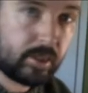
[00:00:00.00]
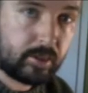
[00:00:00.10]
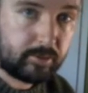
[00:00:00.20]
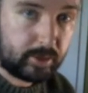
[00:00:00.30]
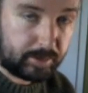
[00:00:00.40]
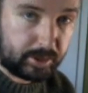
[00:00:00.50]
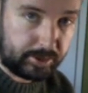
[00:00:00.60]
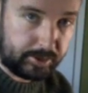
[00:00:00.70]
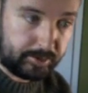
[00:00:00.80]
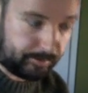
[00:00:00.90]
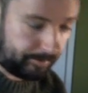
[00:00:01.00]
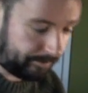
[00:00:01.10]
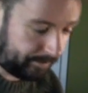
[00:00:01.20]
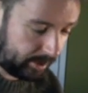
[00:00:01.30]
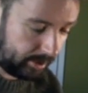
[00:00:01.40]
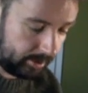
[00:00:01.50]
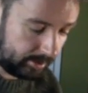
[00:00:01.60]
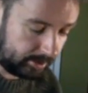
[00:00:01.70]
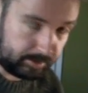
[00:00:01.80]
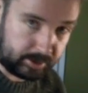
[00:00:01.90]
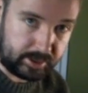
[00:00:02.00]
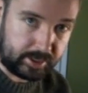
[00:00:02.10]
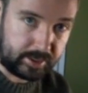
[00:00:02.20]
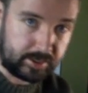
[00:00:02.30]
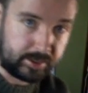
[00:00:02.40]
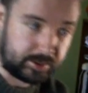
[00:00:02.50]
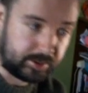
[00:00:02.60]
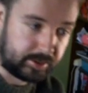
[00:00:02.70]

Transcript: what I'm going to do is I'm going to take this